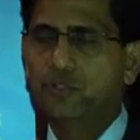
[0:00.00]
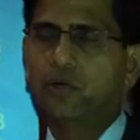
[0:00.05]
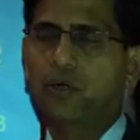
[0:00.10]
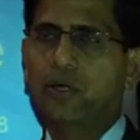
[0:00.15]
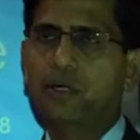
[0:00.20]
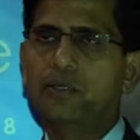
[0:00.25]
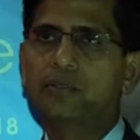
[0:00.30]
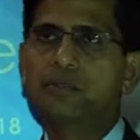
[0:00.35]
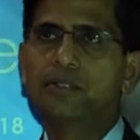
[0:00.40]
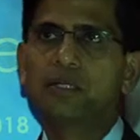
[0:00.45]
Sure.
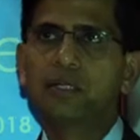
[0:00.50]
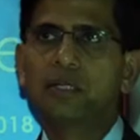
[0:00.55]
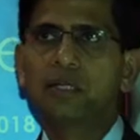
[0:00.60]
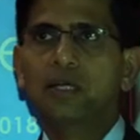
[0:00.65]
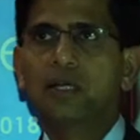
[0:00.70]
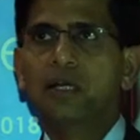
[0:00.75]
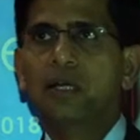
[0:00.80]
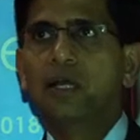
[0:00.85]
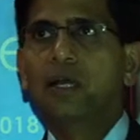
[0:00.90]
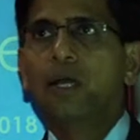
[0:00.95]

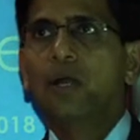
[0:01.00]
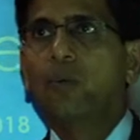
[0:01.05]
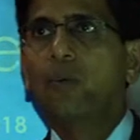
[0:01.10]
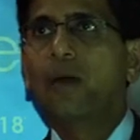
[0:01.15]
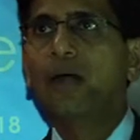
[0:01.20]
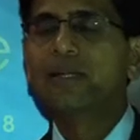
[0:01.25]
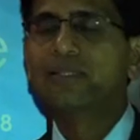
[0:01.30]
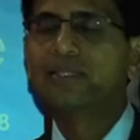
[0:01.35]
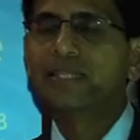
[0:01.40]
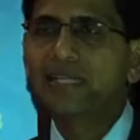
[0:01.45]

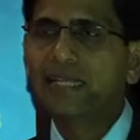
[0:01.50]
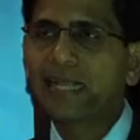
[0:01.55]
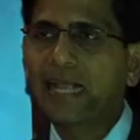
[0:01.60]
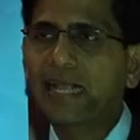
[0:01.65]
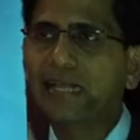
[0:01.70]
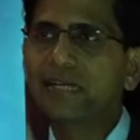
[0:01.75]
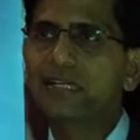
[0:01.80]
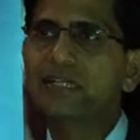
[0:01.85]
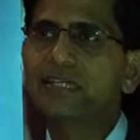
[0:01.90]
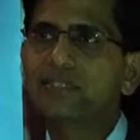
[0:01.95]
Well,
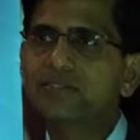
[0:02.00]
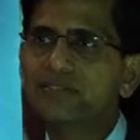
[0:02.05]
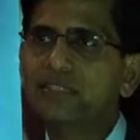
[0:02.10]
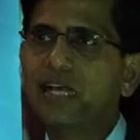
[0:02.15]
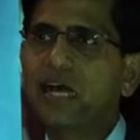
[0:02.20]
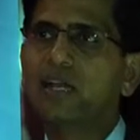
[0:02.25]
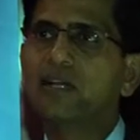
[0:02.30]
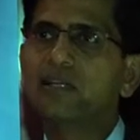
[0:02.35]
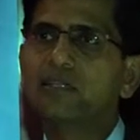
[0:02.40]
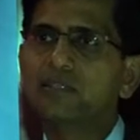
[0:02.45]
Takeda has
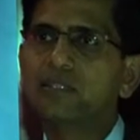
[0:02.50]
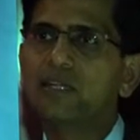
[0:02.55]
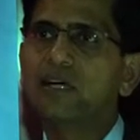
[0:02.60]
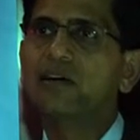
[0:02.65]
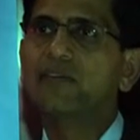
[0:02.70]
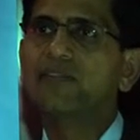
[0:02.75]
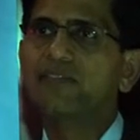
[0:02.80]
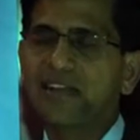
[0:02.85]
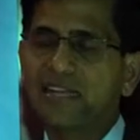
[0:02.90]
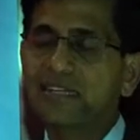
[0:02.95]
done
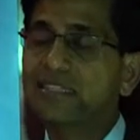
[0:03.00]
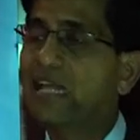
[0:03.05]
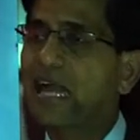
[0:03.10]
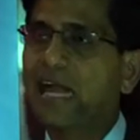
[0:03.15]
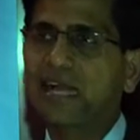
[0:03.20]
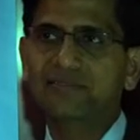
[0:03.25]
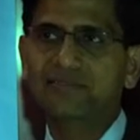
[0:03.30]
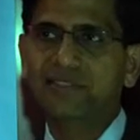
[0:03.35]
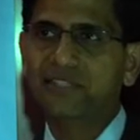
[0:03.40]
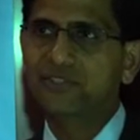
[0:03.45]
a
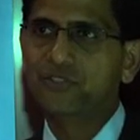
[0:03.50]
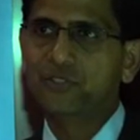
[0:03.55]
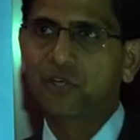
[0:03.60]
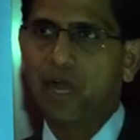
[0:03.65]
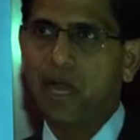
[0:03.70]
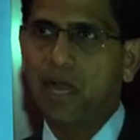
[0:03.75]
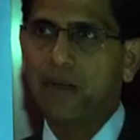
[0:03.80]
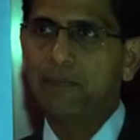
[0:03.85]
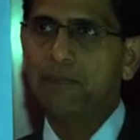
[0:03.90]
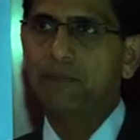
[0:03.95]
fantastic
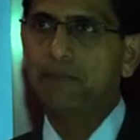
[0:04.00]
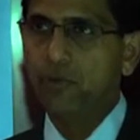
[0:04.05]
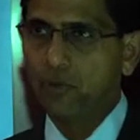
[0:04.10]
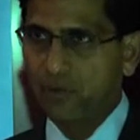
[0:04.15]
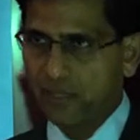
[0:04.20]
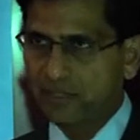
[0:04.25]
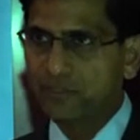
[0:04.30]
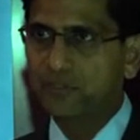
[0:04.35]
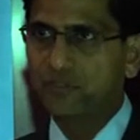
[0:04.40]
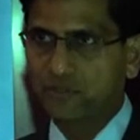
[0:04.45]
job
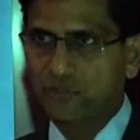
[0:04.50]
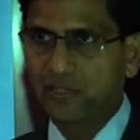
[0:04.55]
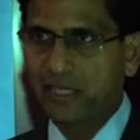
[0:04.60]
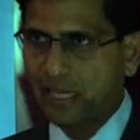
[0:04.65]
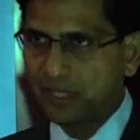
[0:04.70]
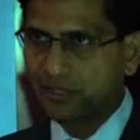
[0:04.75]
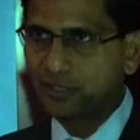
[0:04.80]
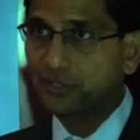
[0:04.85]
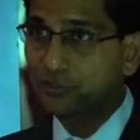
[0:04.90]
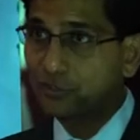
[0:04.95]
putting this together.